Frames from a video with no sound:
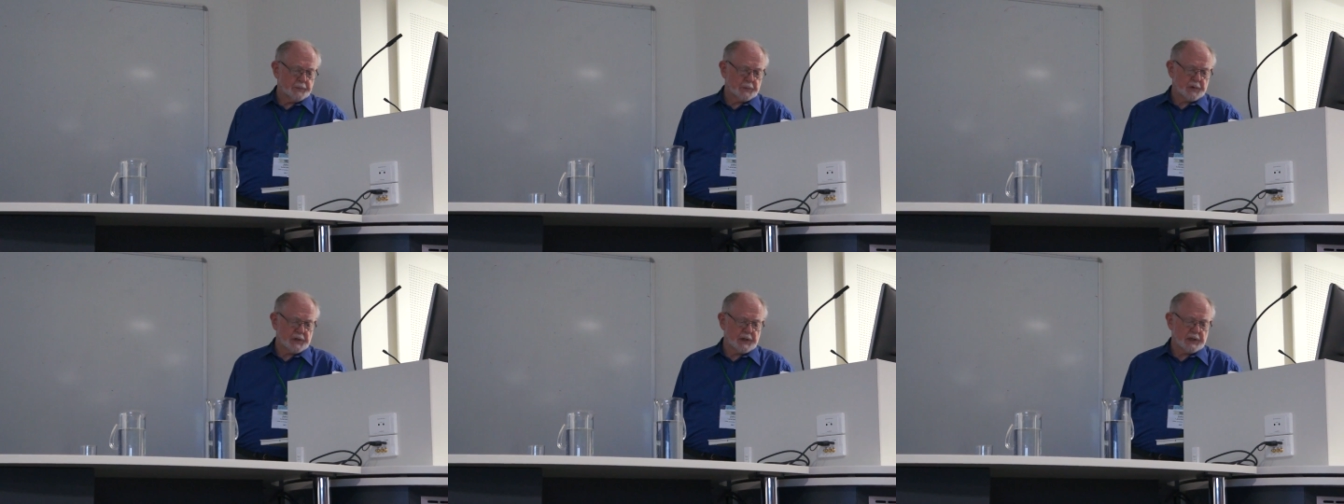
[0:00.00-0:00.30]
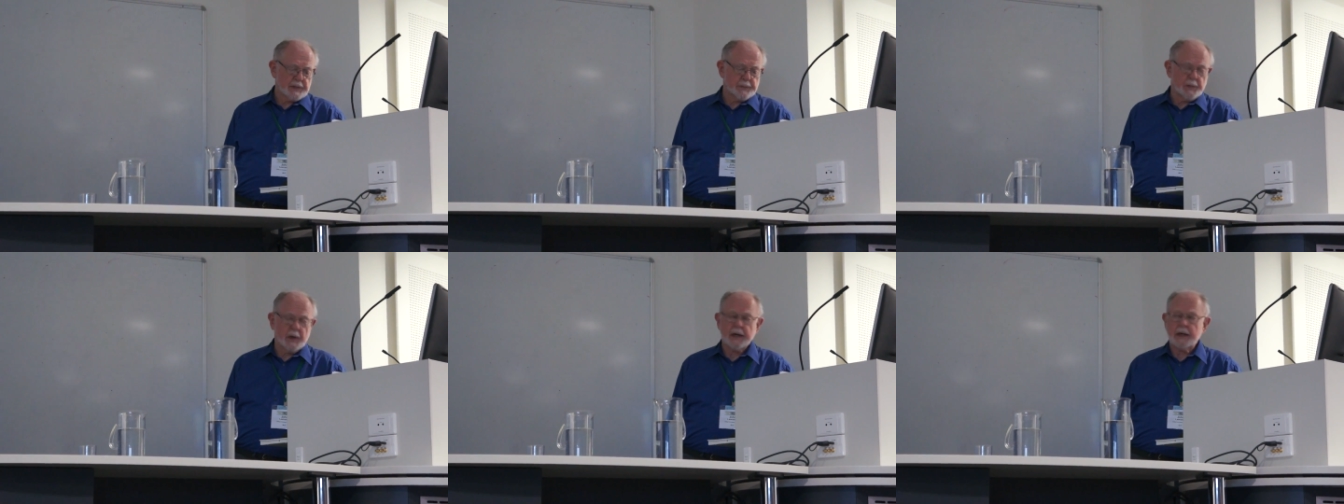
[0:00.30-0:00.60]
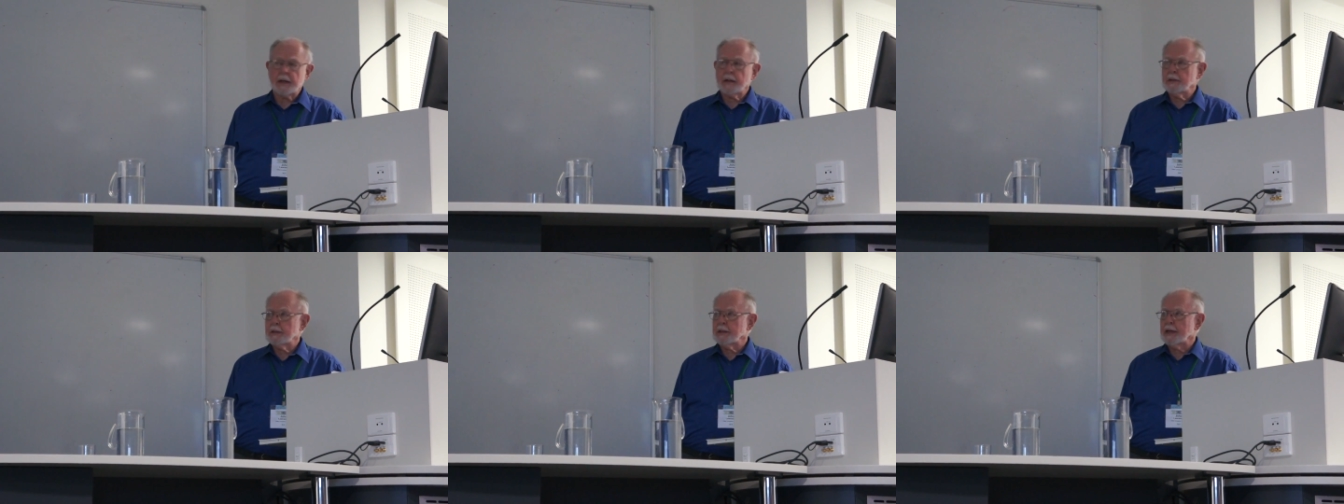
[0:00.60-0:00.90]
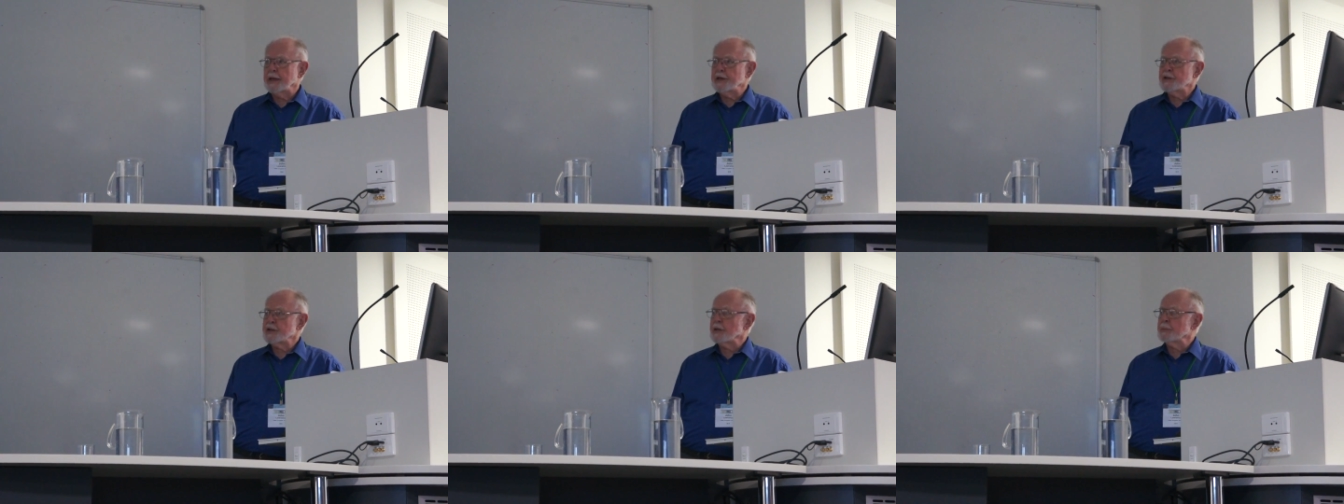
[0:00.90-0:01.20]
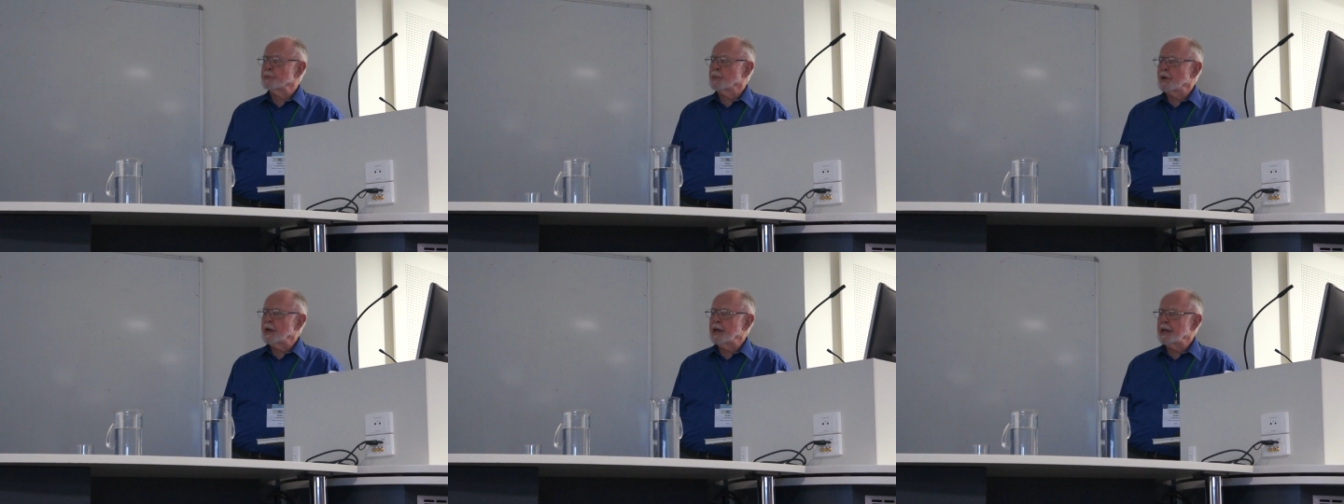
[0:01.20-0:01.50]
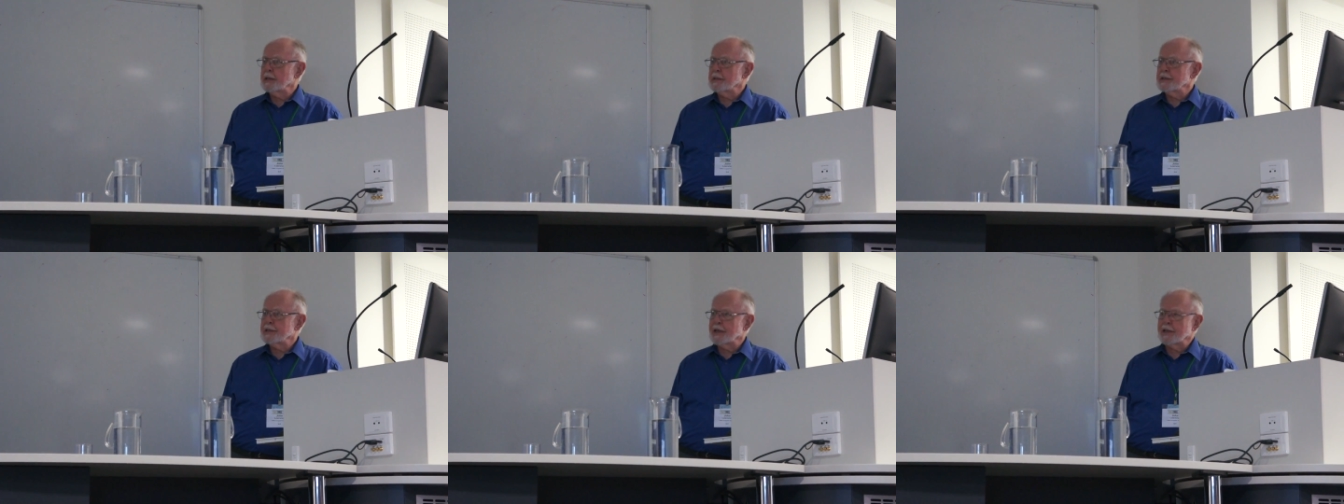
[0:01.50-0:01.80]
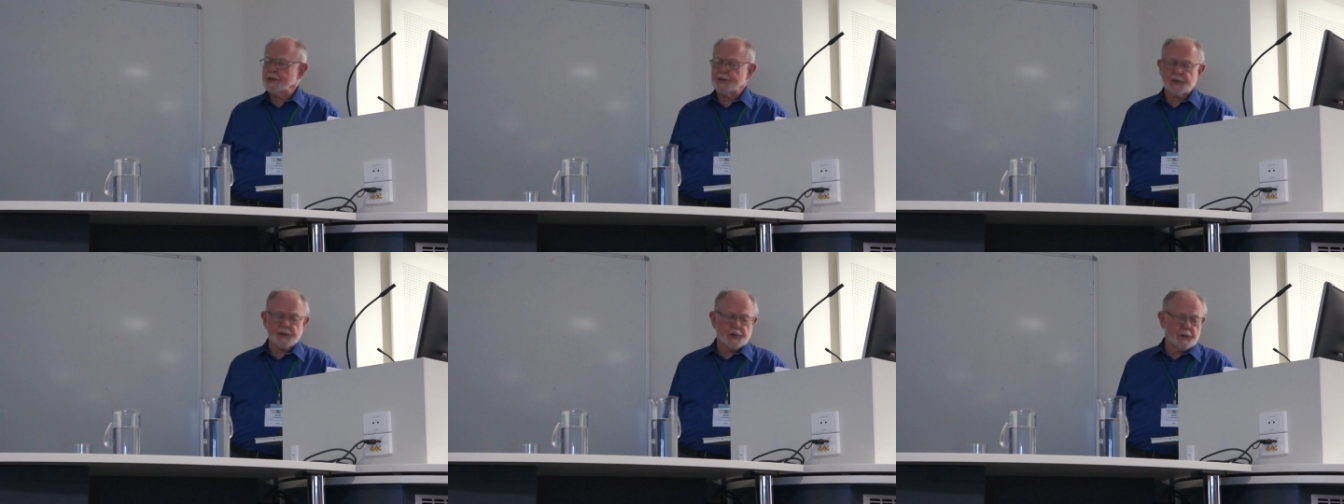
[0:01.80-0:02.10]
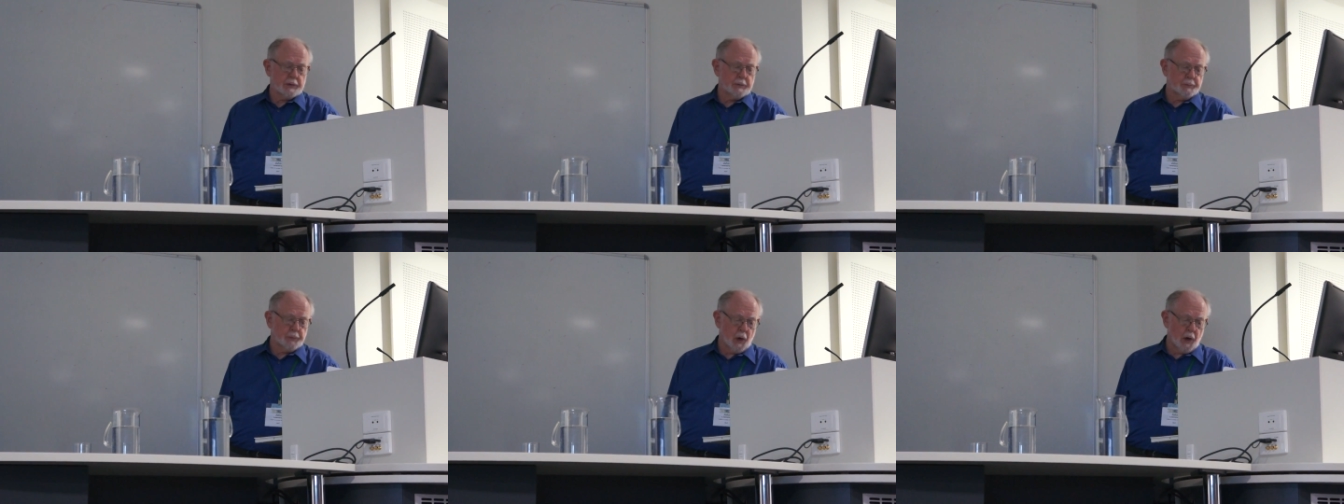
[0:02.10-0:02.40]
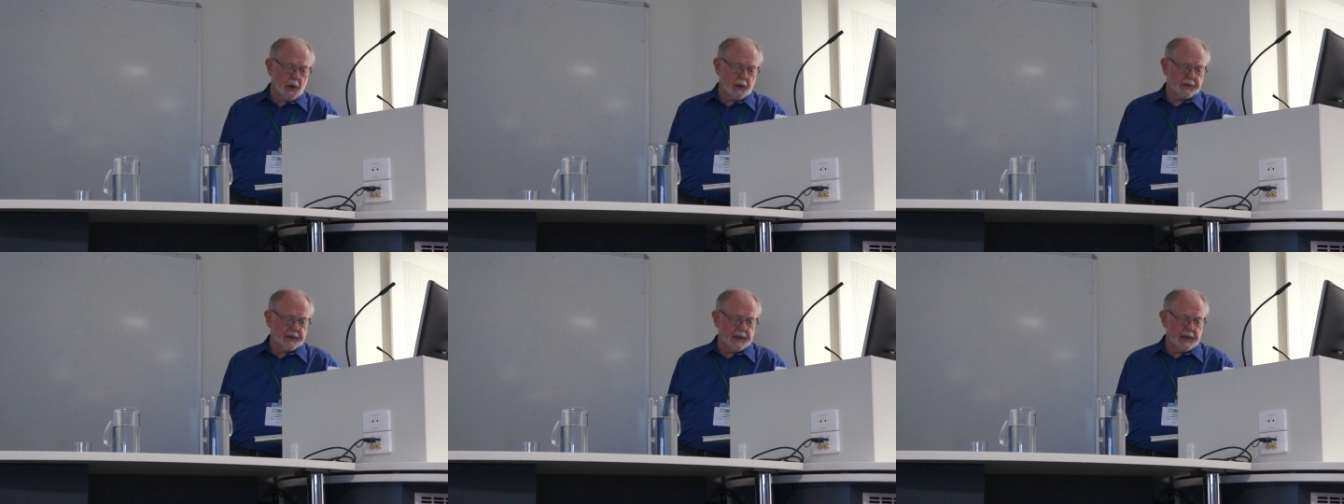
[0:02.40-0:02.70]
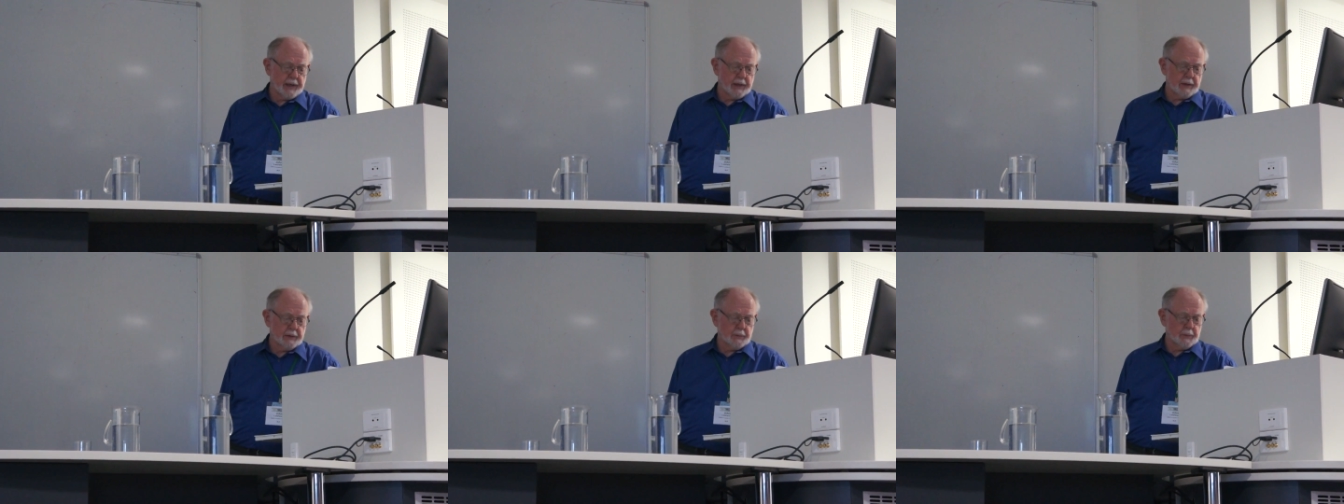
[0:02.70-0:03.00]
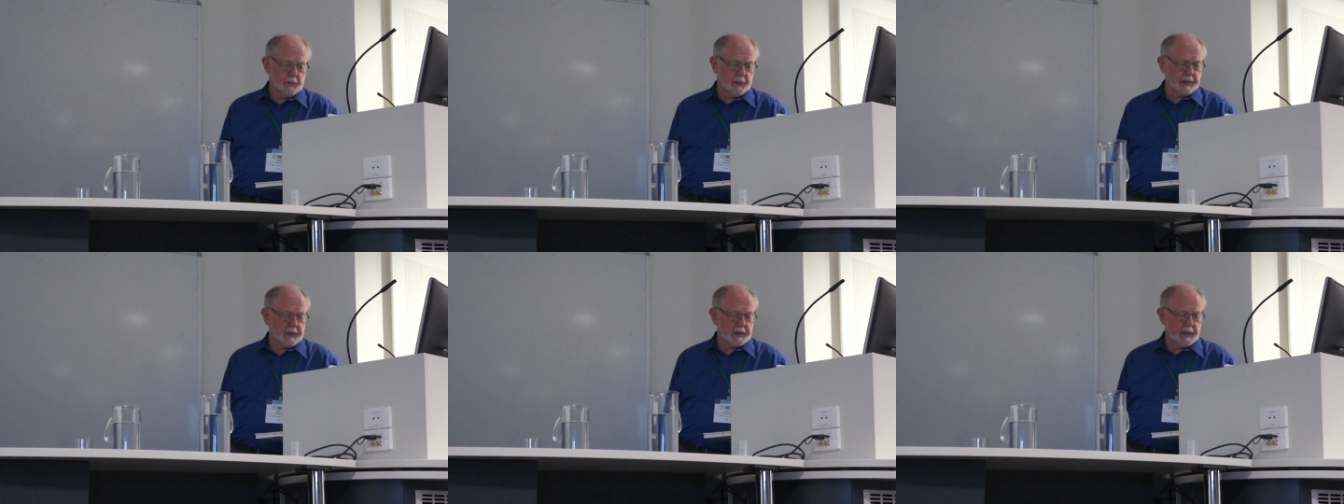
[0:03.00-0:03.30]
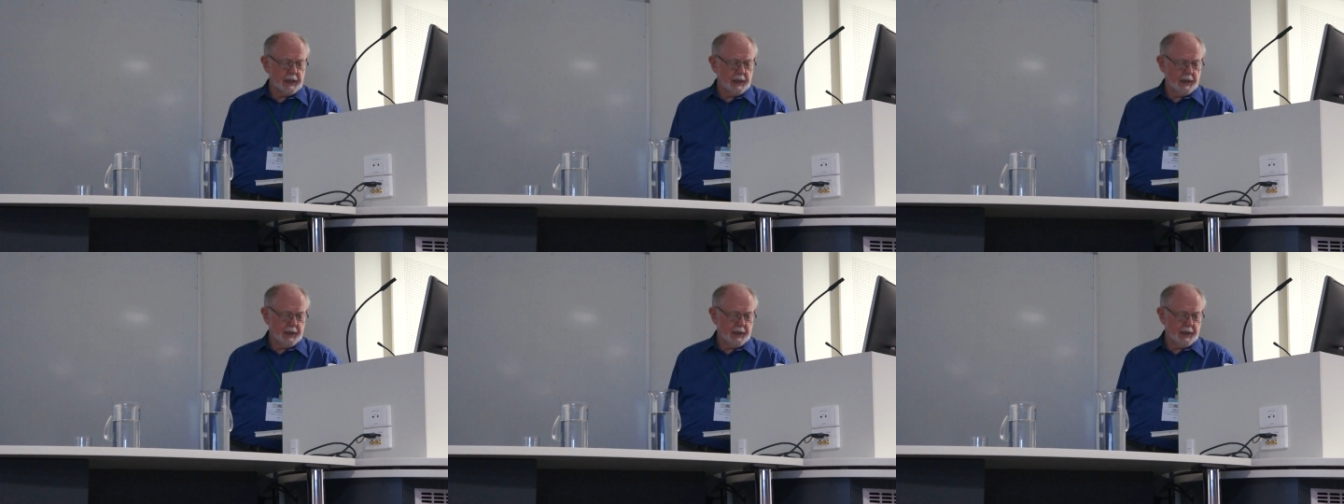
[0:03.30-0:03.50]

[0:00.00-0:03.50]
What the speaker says: since my aging brain tends to bog down when